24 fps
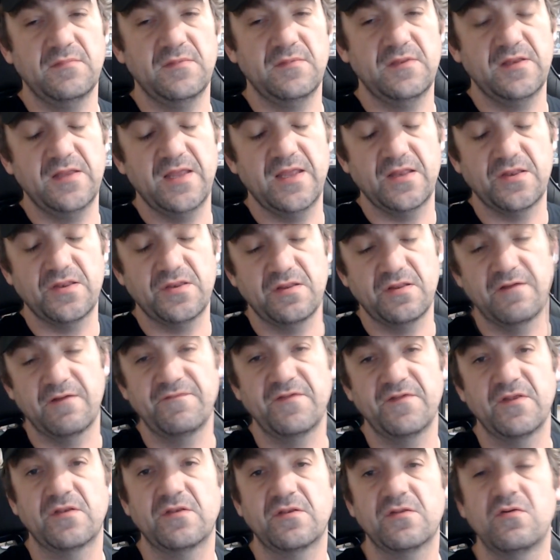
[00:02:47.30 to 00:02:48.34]
get stuff
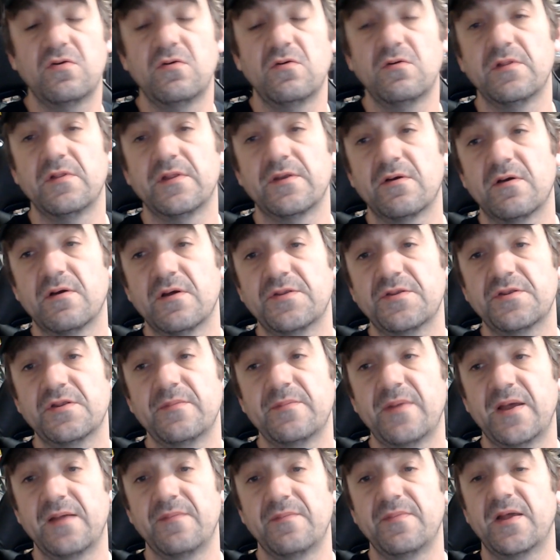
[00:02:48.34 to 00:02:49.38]
that's cool and awesome.
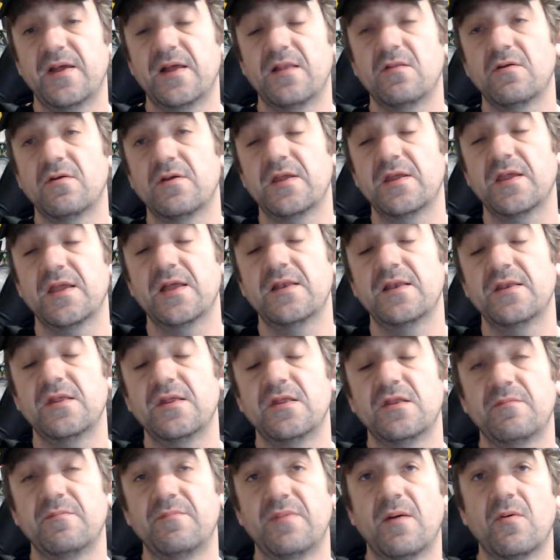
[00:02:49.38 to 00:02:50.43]
I'm not looking at it. It
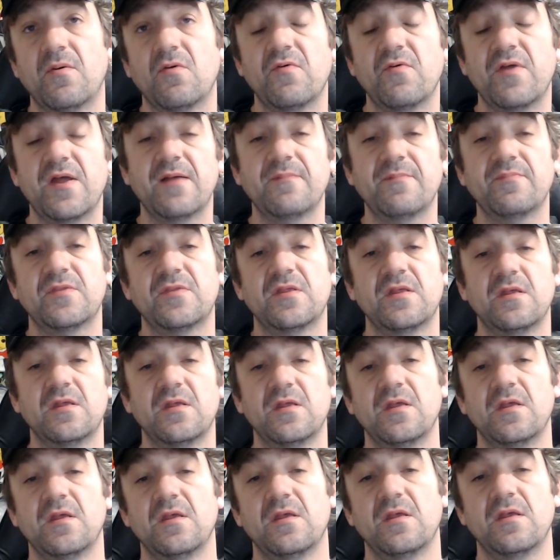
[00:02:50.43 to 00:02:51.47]
is bubble wrap.
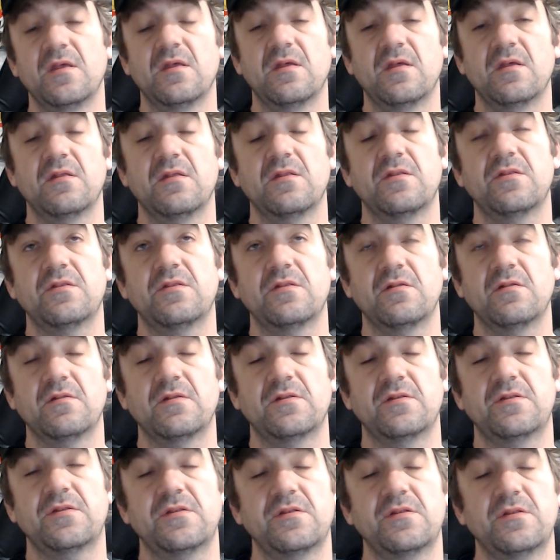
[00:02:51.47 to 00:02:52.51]
So
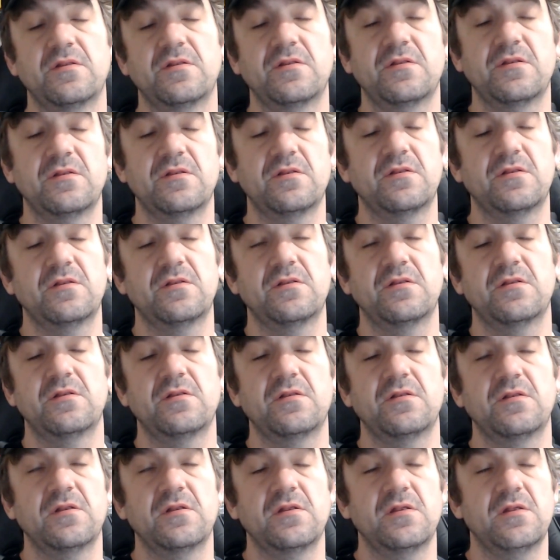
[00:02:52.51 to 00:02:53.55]

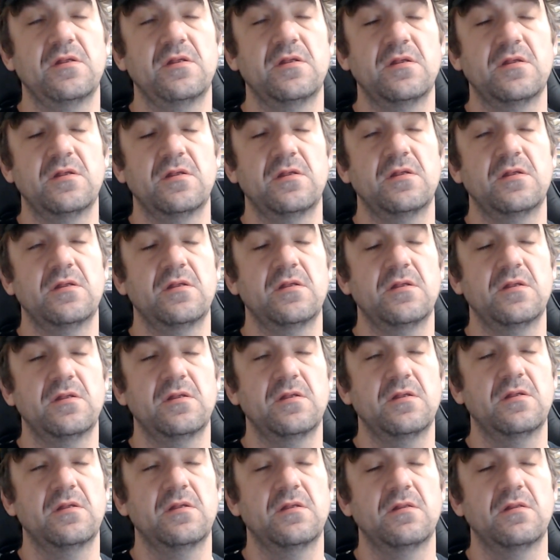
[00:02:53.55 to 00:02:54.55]
let's see.